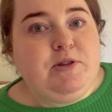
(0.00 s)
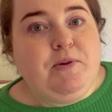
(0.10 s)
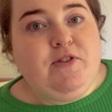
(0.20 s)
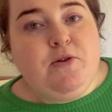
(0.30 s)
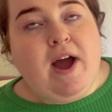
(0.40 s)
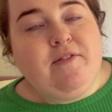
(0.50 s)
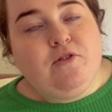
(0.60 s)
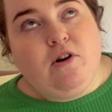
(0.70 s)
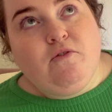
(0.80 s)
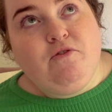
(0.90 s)
if you have
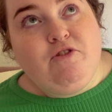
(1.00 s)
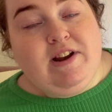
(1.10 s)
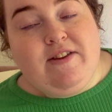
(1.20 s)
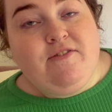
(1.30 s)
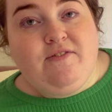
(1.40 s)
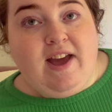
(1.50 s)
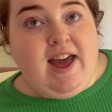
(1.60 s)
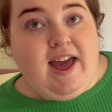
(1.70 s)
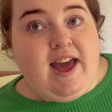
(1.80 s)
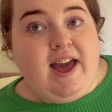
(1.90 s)
got really
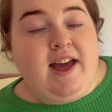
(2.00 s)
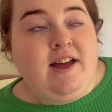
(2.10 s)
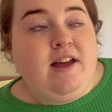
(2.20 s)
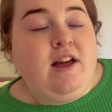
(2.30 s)
fair